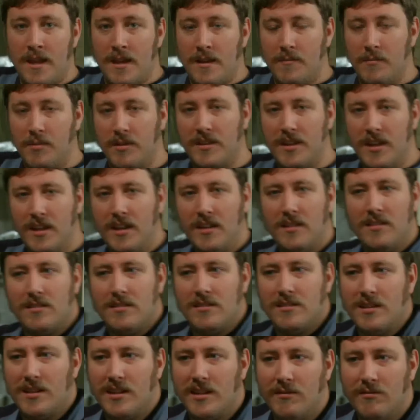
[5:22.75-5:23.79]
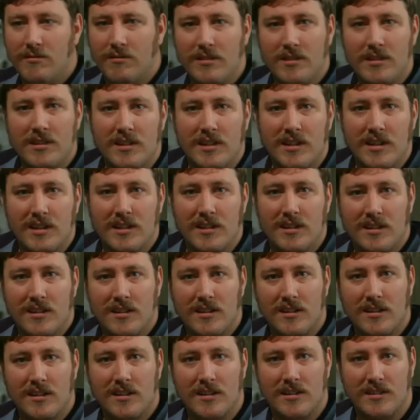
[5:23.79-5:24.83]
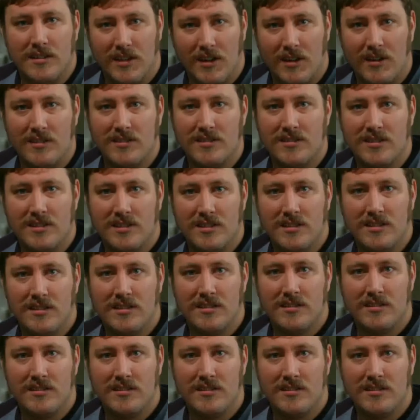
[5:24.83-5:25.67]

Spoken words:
But then I learned that he really needed adults